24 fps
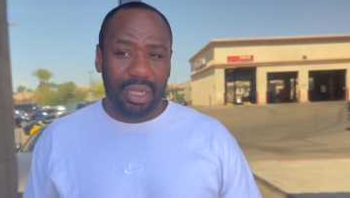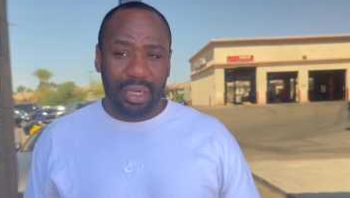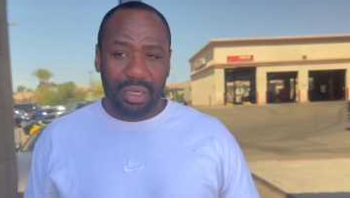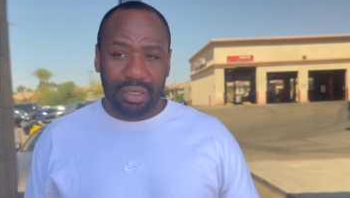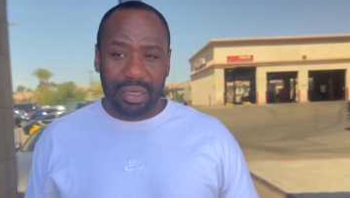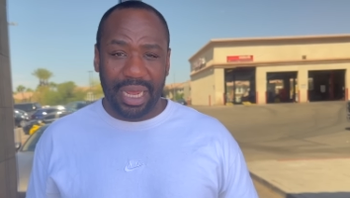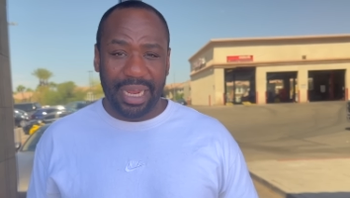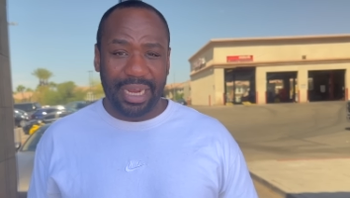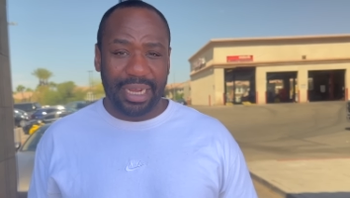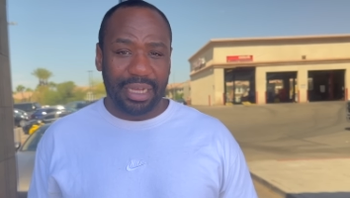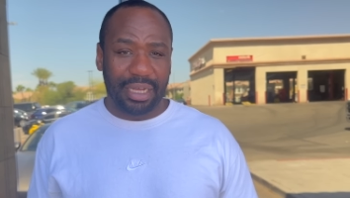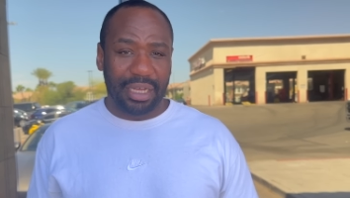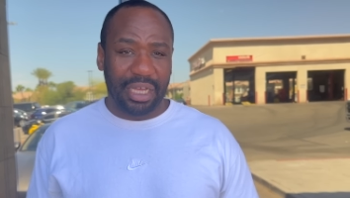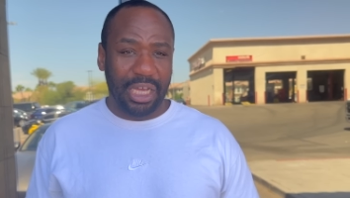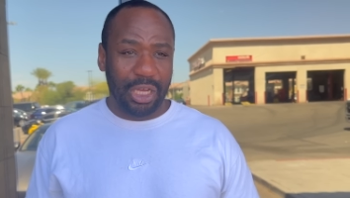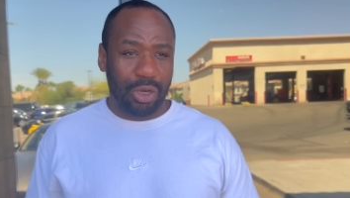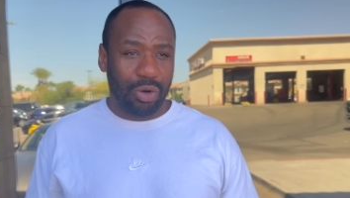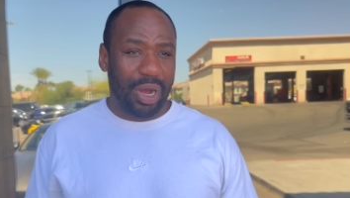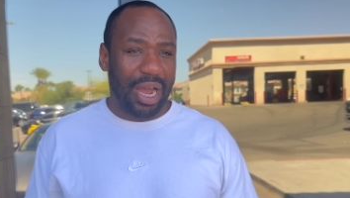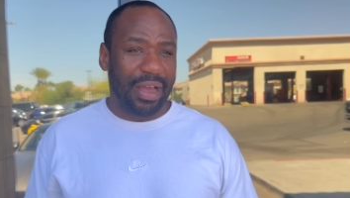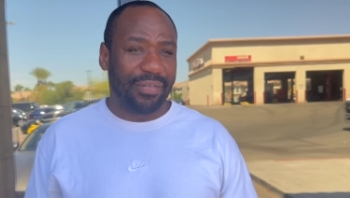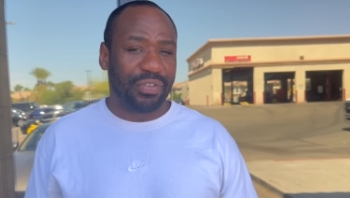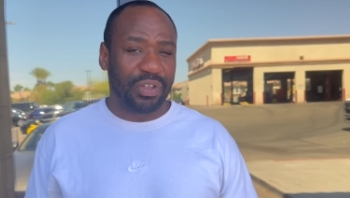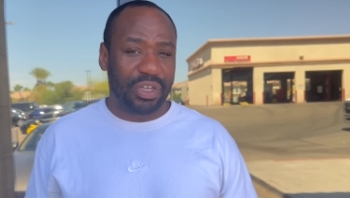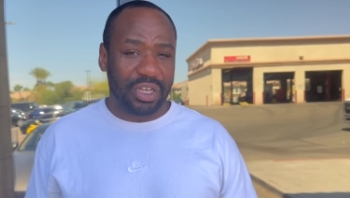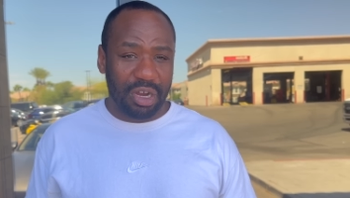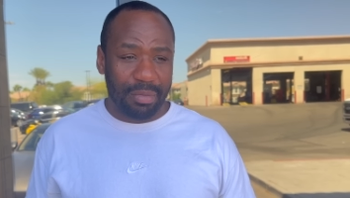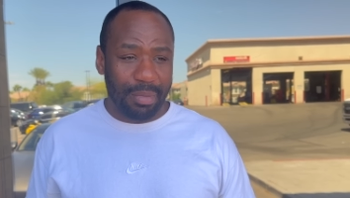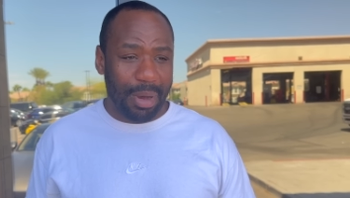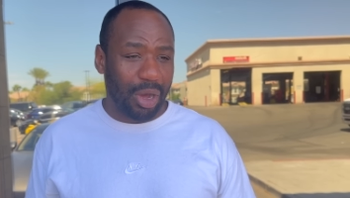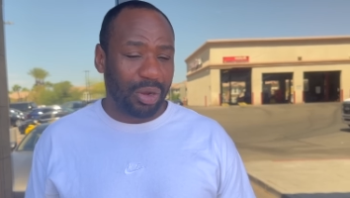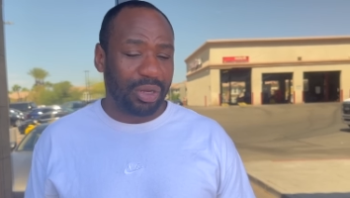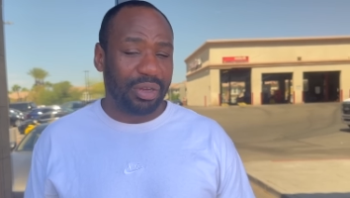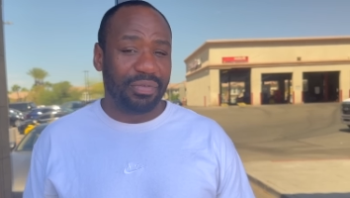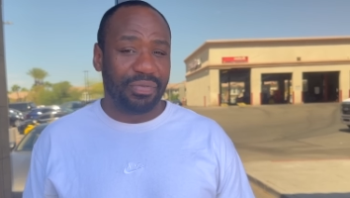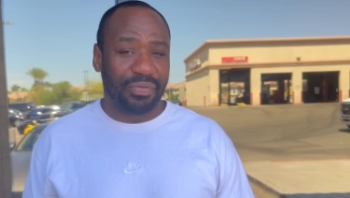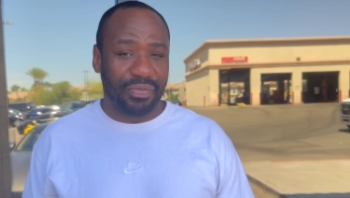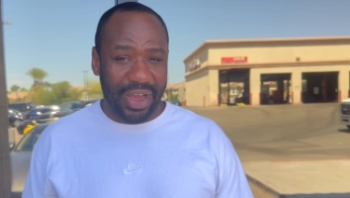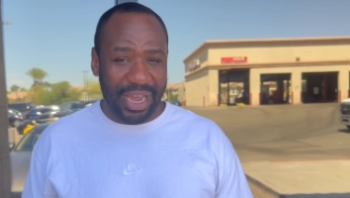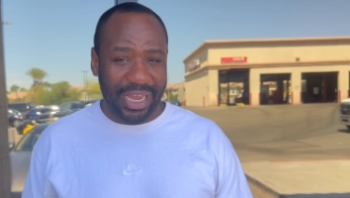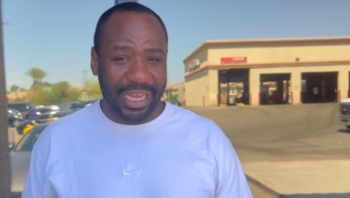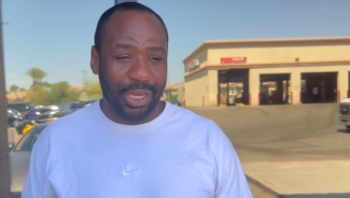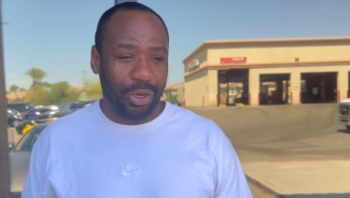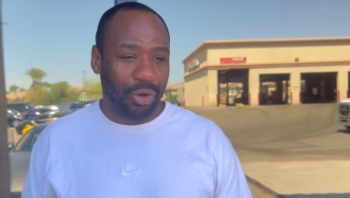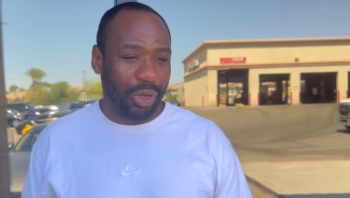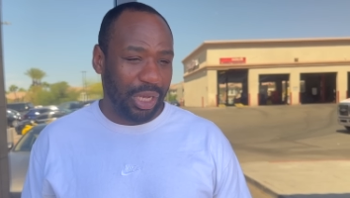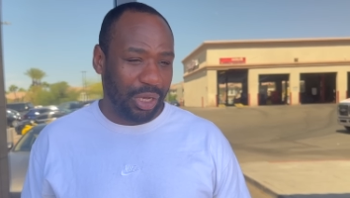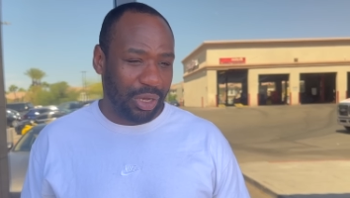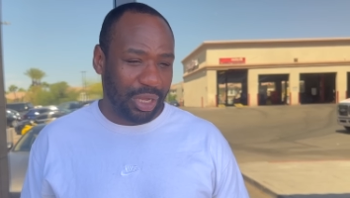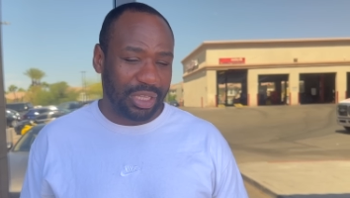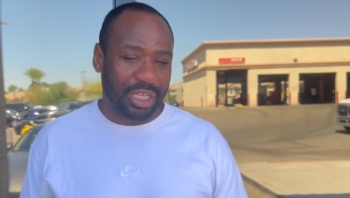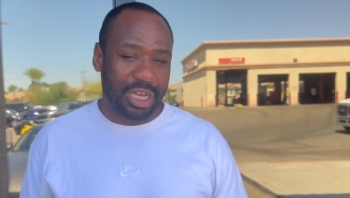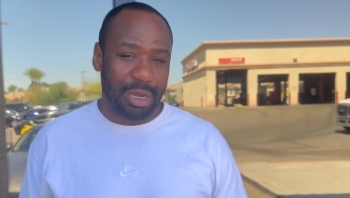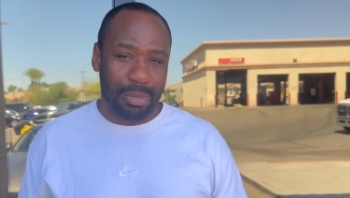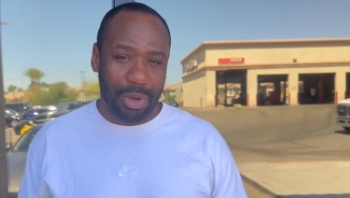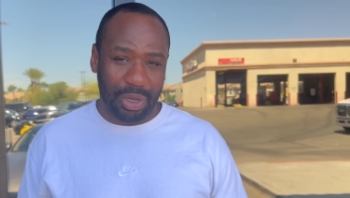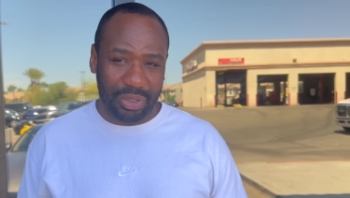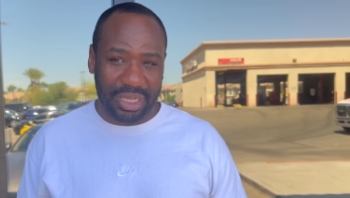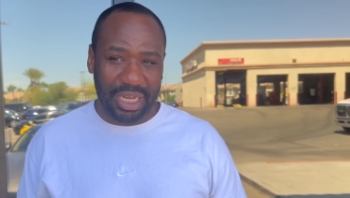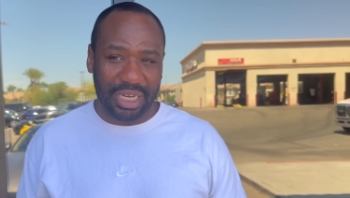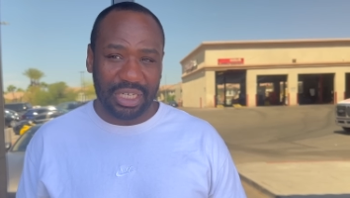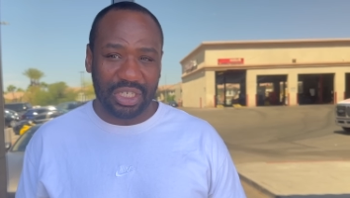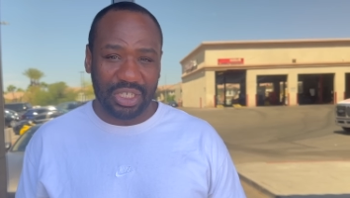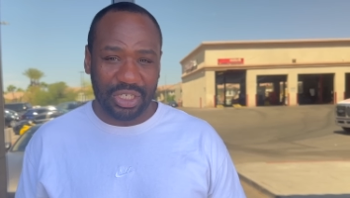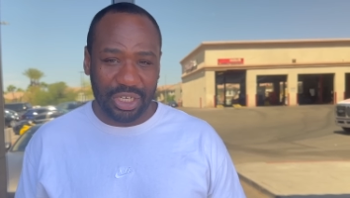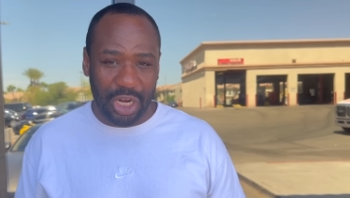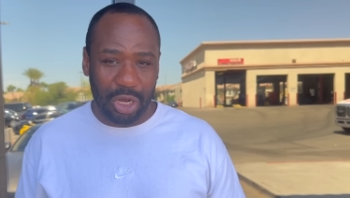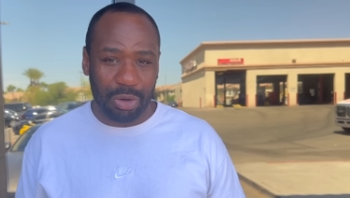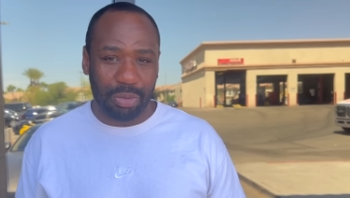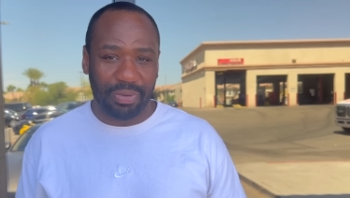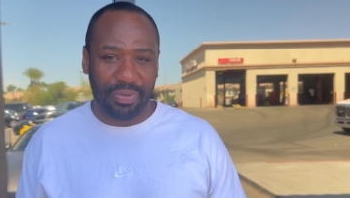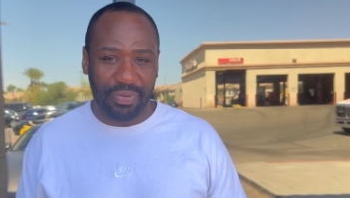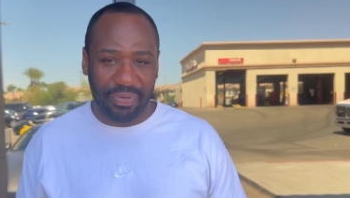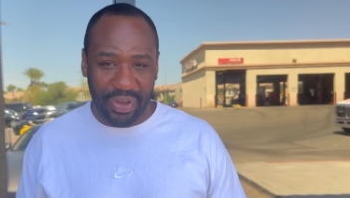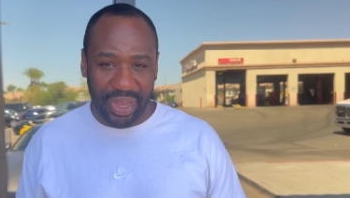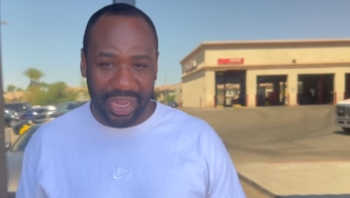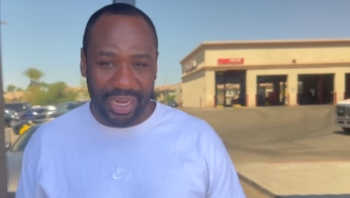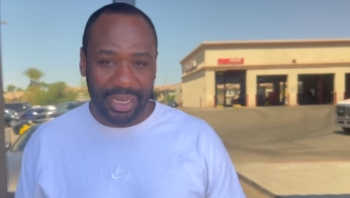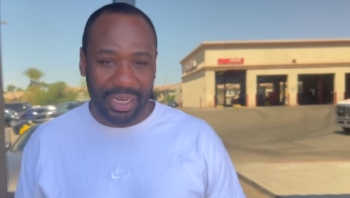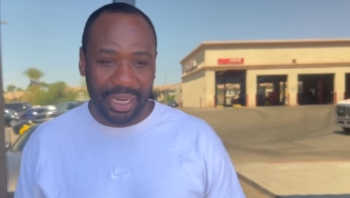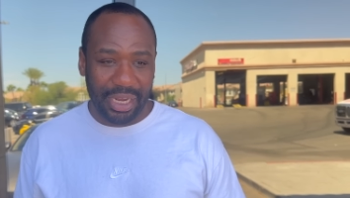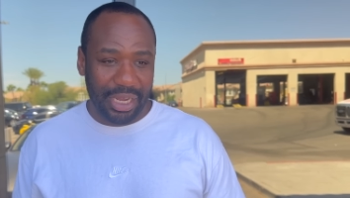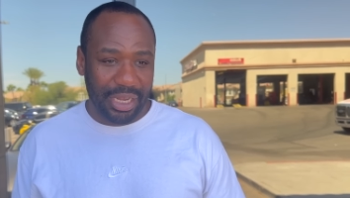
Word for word: Like, he going to have to come out and fight. He, he got to come out that shell and fight.